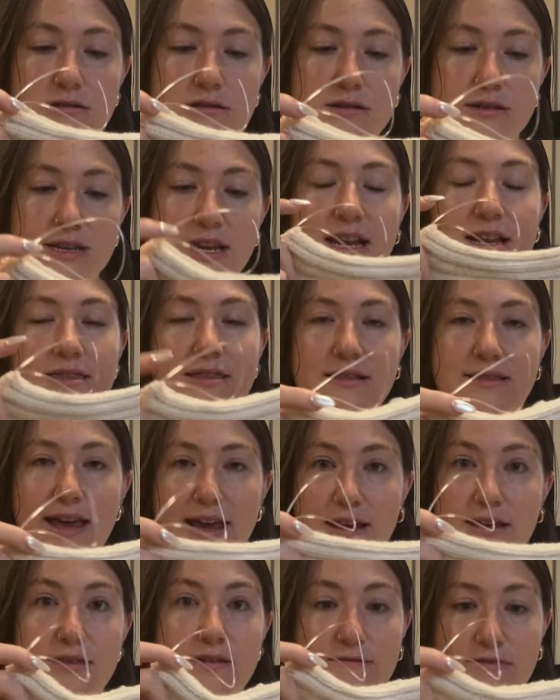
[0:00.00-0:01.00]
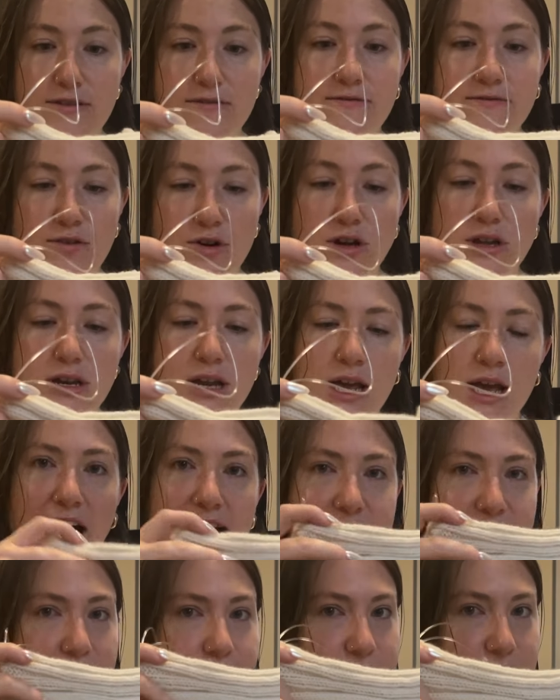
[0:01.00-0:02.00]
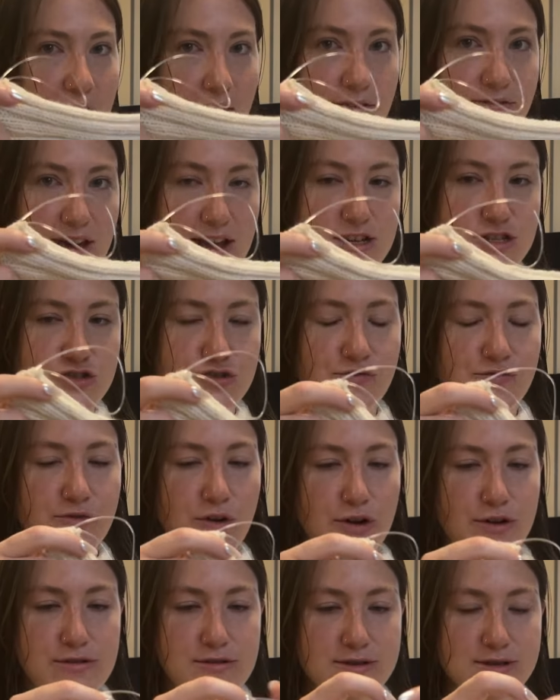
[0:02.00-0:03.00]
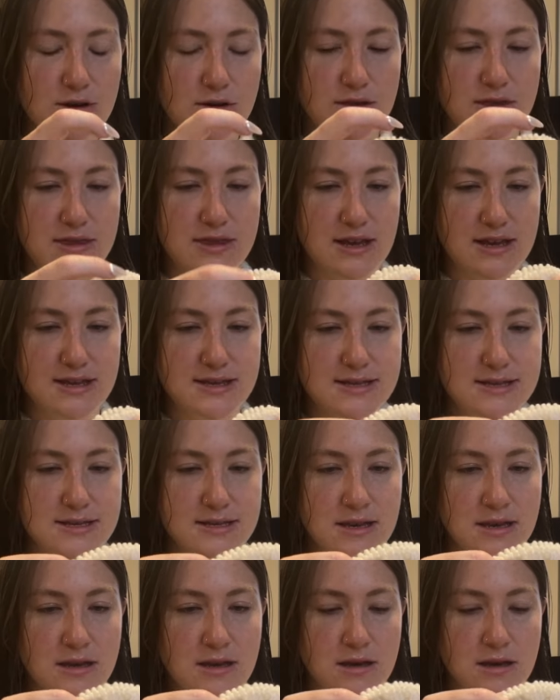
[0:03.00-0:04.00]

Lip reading: knit the length of the foot. I knit 5 extra rows on this